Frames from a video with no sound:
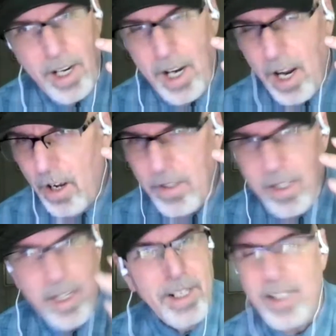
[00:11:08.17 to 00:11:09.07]
You
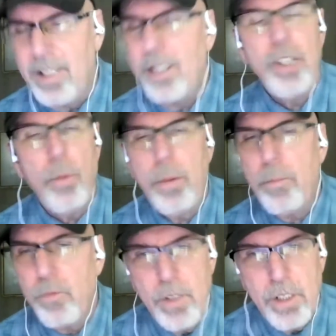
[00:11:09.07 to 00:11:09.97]
no
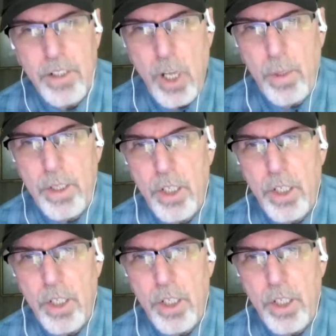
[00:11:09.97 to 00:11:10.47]
one no one